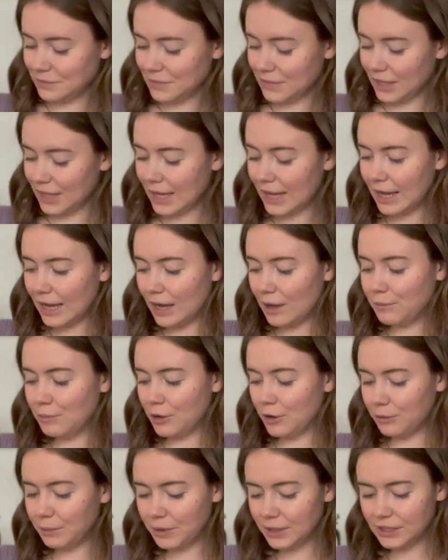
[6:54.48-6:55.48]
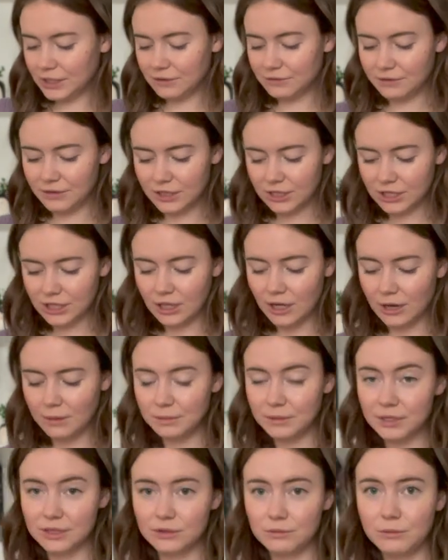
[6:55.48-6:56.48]
yeah, I'm hoping to finish it
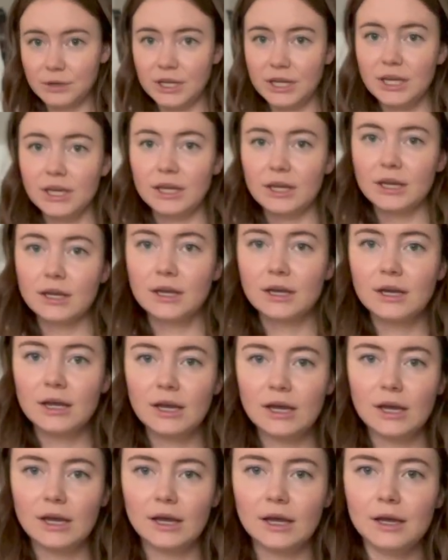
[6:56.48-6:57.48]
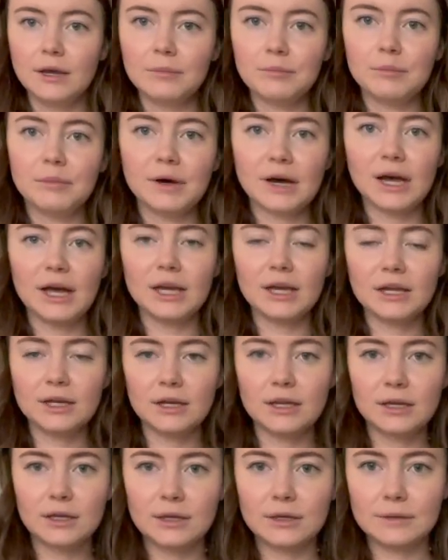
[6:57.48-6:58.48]
up this week, but
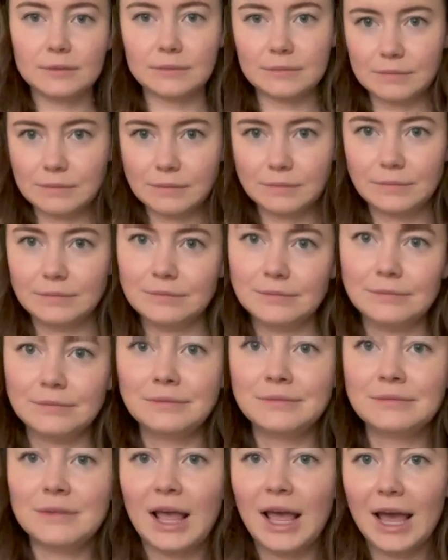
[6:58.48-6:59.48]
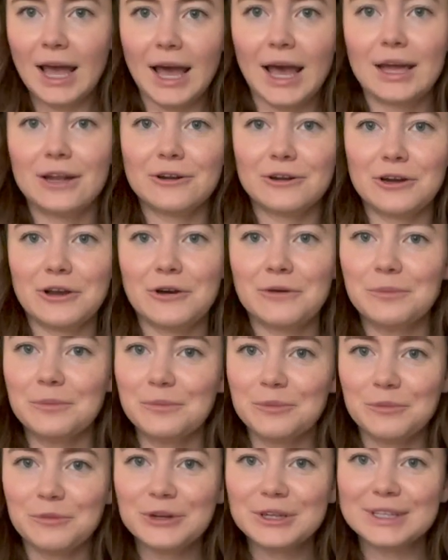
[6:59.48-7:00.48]
I don't know.
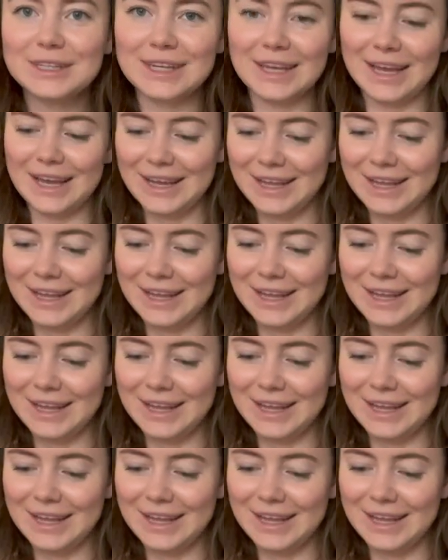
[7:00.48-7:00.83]
We'll see.